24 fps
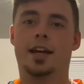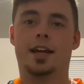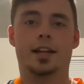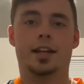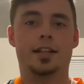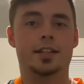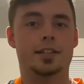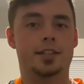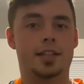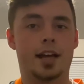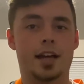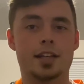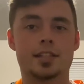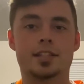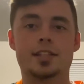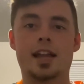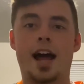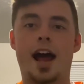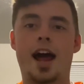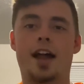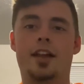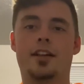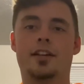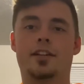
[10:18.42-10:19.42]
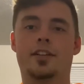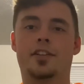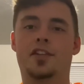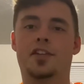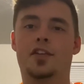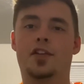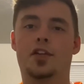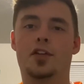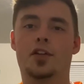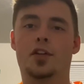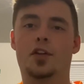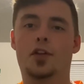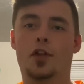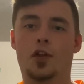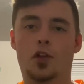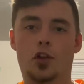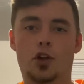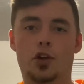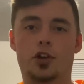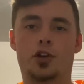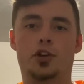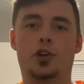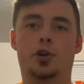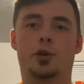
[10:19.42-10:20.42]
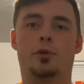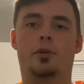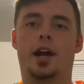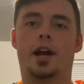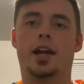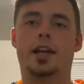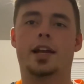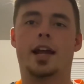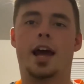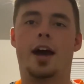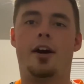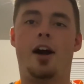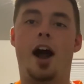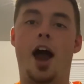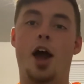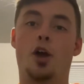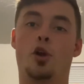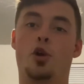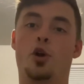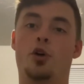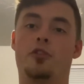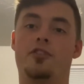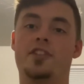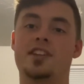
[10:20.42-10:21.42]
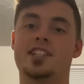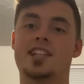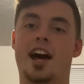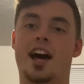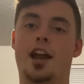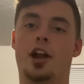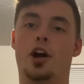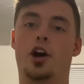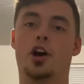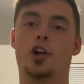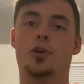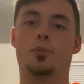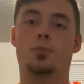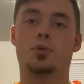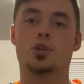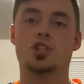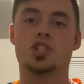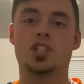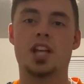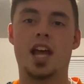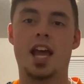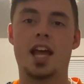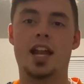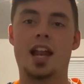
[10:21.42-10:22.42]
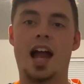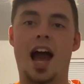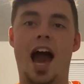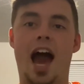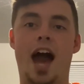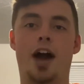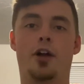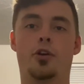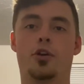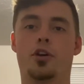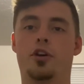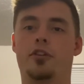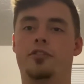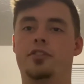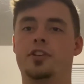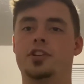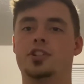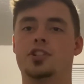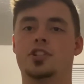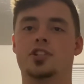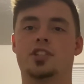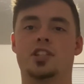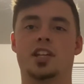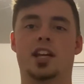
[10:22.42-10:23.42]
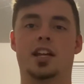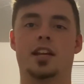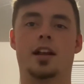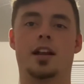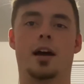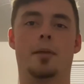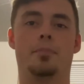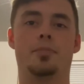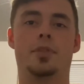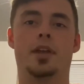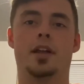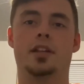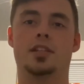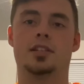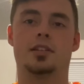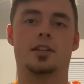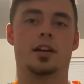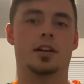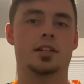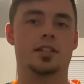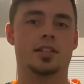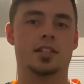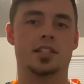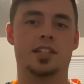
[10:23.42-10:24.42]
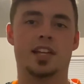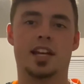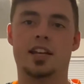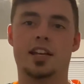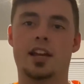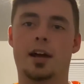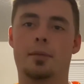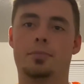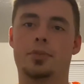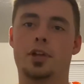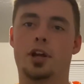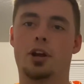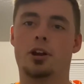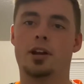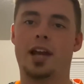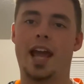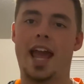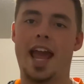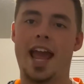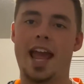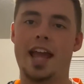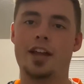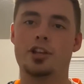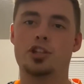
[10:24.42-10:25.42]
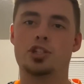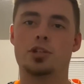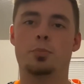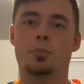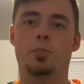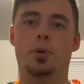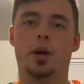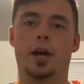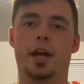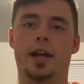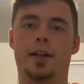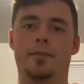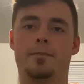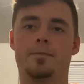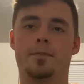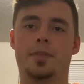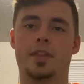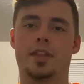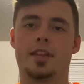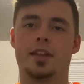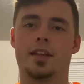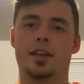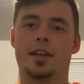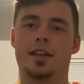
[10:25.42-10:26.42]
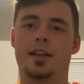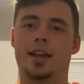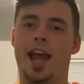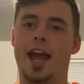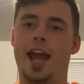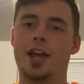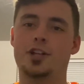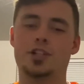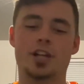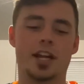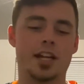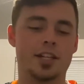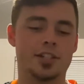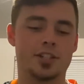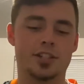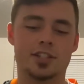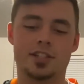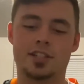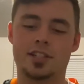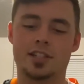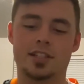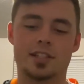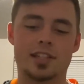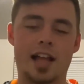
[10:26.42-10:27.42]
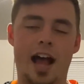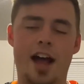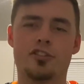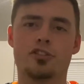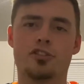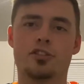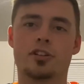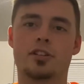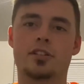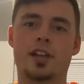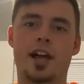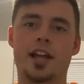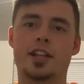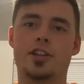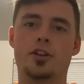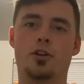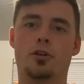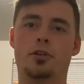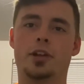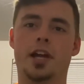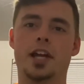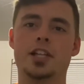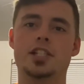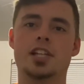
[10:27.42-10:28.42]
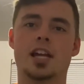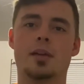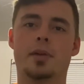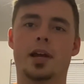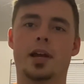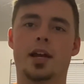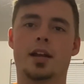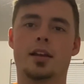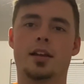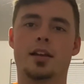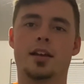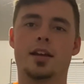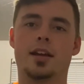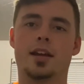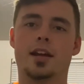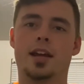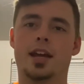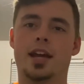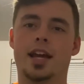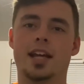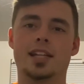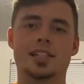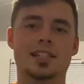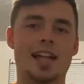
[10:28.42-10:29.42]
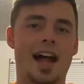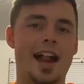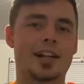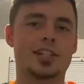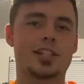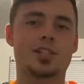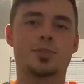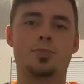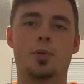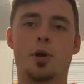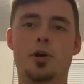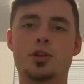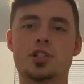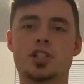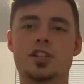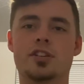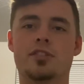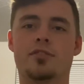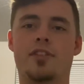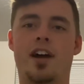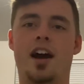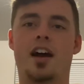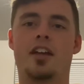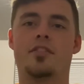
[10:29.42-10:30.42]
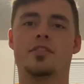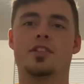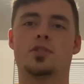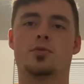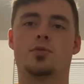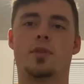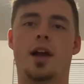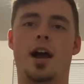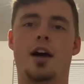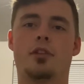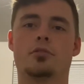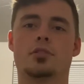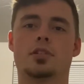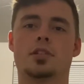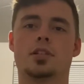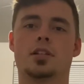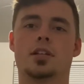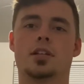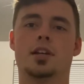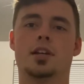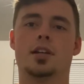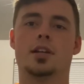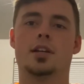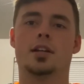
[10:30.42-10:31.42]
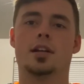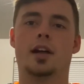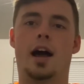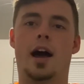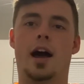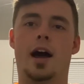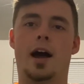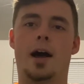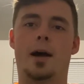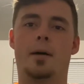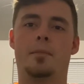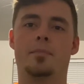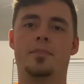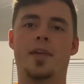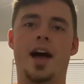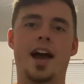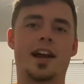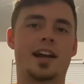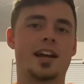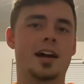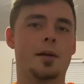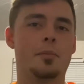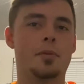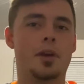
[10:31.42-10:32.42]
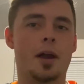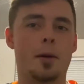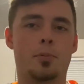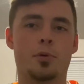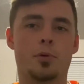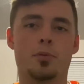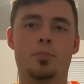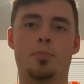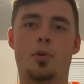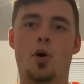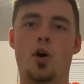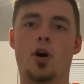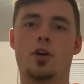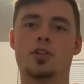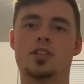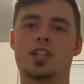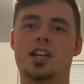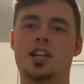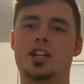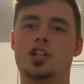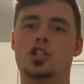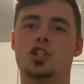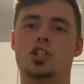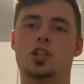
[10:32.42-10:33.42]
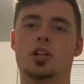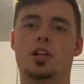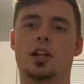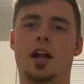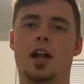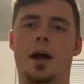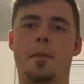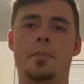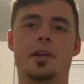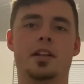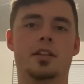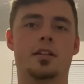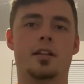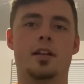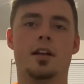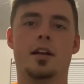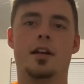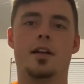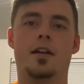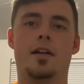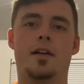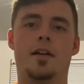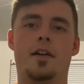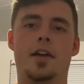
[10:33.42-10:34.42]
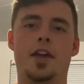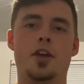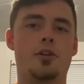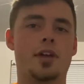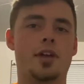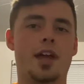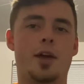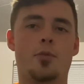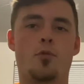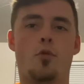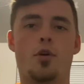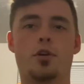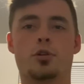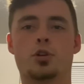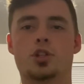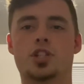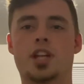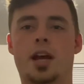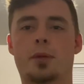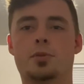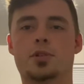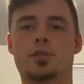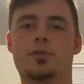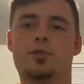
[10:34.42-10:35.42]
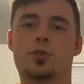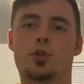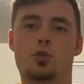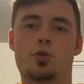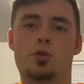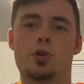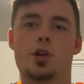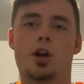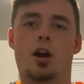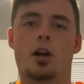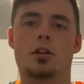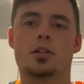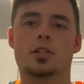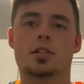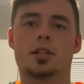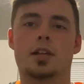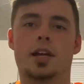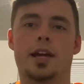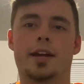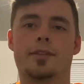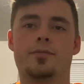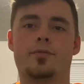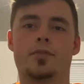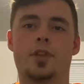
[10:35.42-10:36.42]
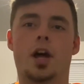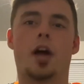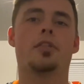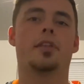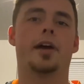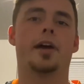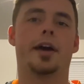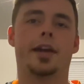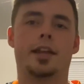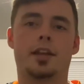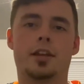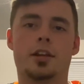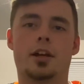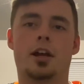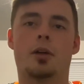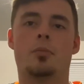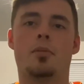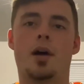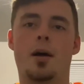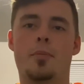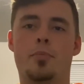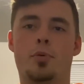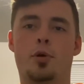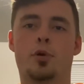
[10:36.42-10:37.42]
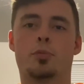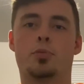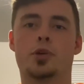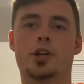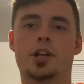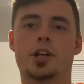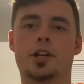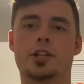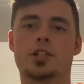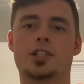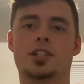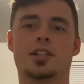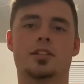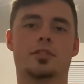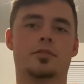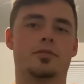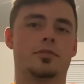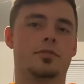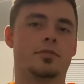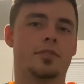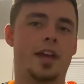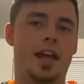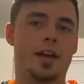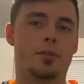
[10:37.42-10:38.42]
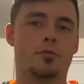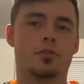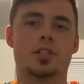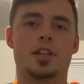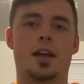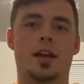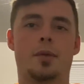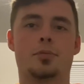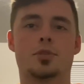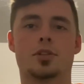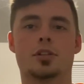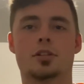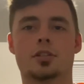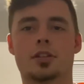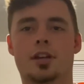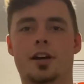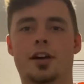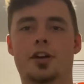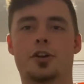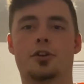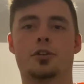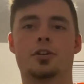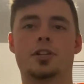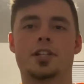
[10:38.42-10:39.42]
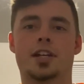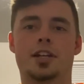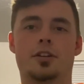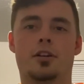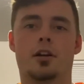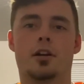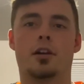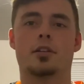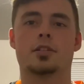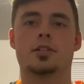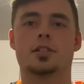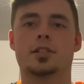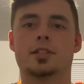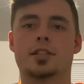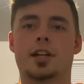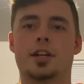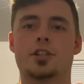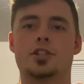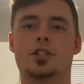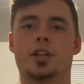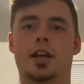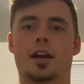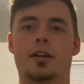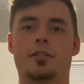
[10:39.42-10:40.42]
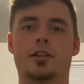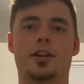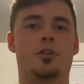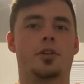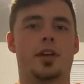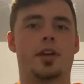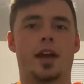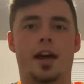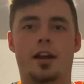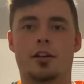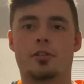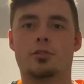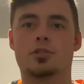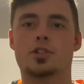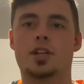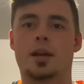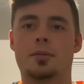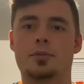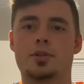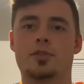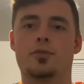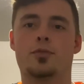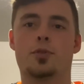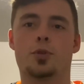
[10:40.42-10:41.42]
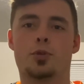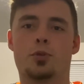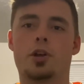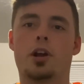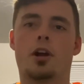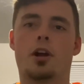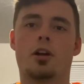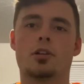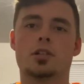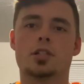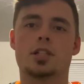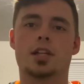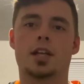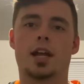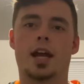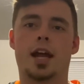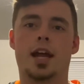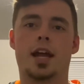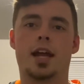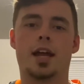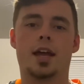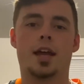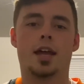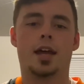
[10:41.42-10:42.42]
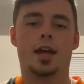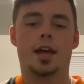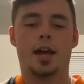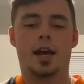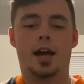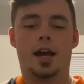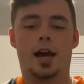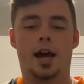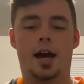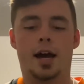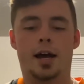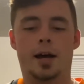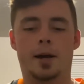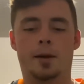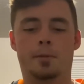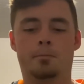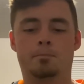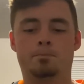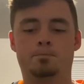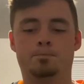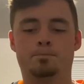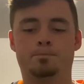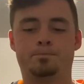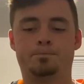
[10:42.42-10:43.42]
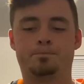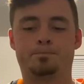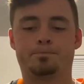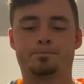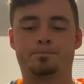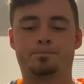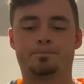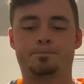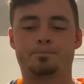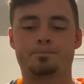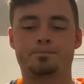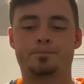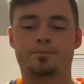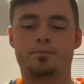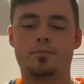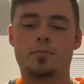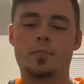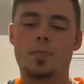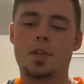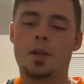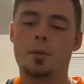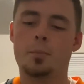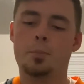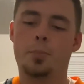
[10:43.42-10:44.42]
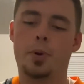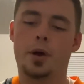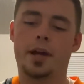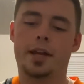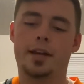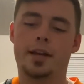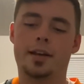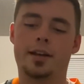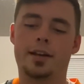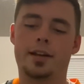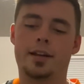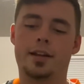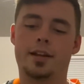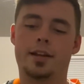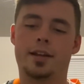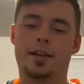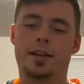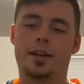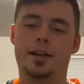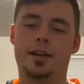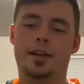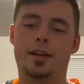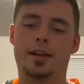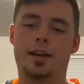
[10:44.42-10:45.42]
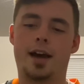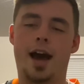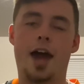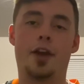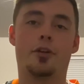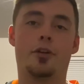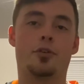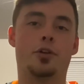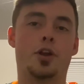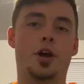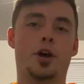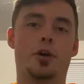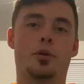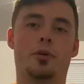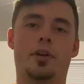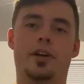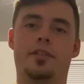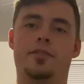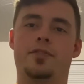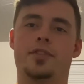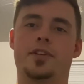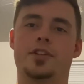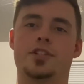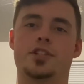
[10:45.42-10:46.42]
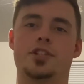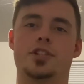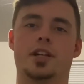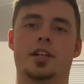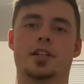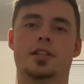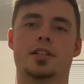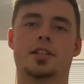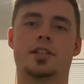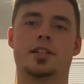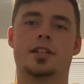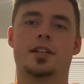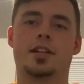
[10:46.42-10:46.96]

does not look good right now. I don't know if he's not 100%. I don't know if he's just getting up. It's because he's getting up there in age. But A.J. just does not look like the old A.J., man. He's not explosive out of his routes. Not coming up with balls that he should. I mean, he only had 1 reception for 3 yards today. Unlike, my bold prediction of 8 receptions, 110 yards, and a touchdown. He only had a reception for 3 yards today. But I don't know if it's just